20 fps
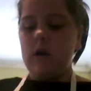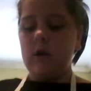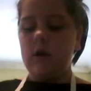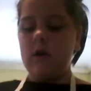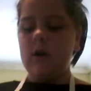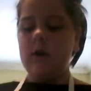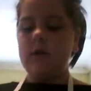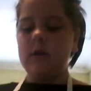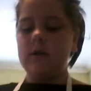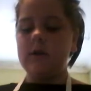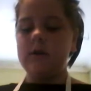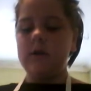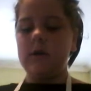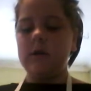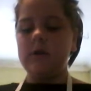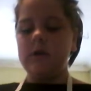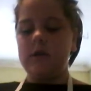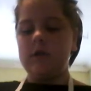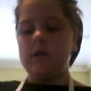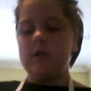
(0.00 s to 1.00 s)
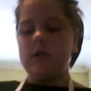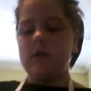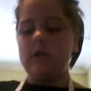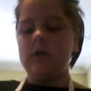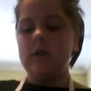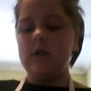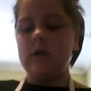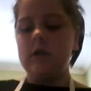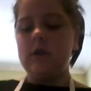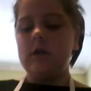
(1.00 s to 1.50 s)
you can also just
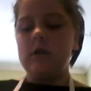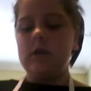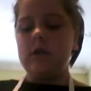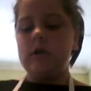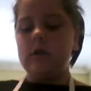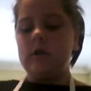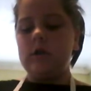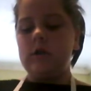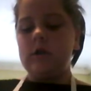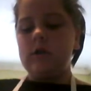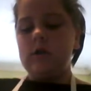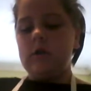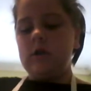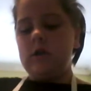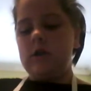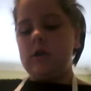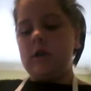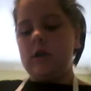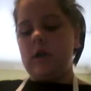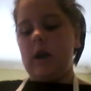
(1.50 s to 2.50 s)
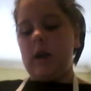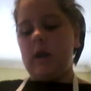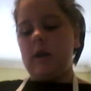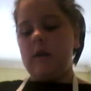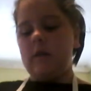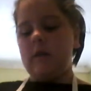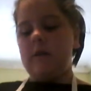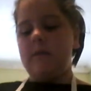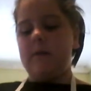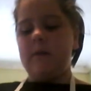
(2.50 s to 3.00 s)

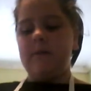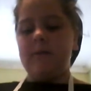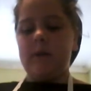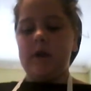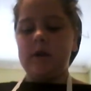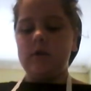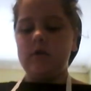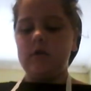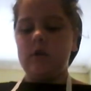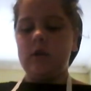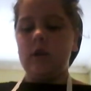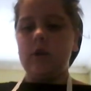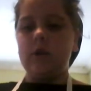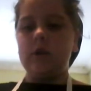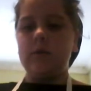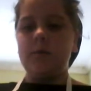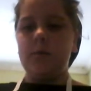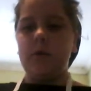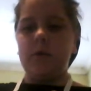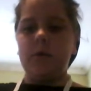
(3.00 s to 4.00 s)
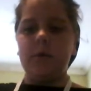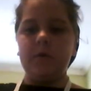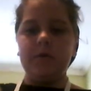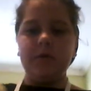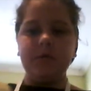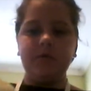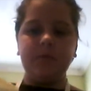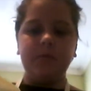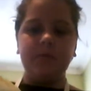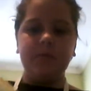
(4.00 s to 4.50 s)
get a bit of butter on your
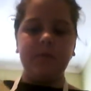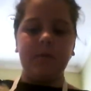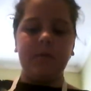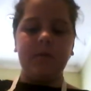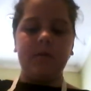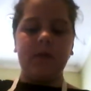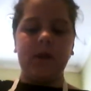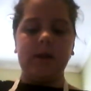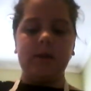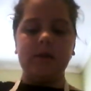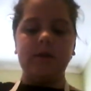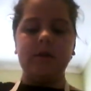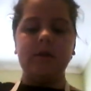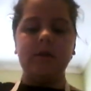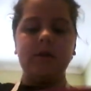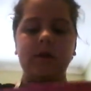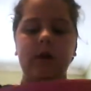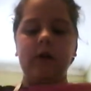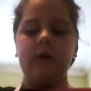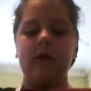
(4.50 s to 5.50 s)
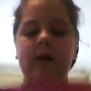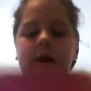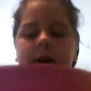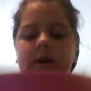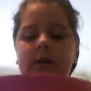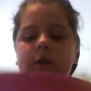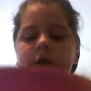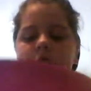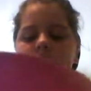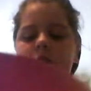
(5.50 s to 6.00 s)
spoon and stir it
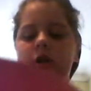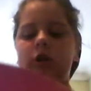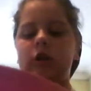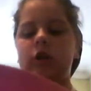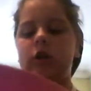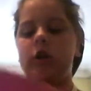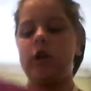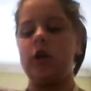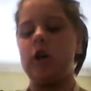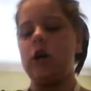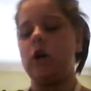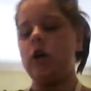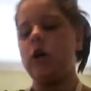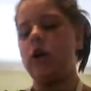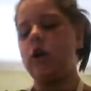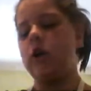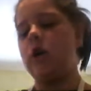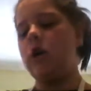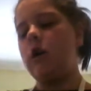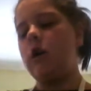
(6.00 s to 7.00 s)
into the sugar.